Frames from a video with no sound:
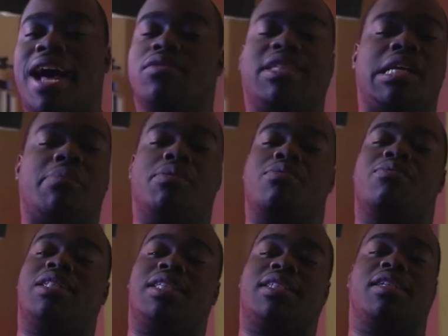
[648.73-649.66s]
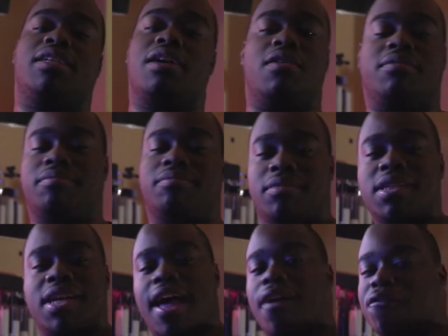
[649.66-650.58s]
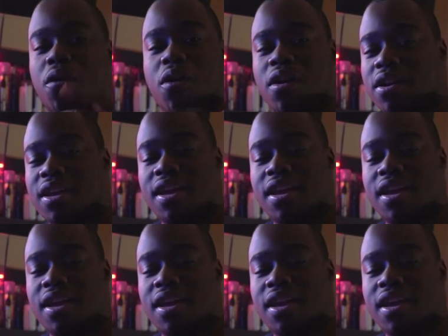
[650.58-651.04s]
deep you want this to go? How far,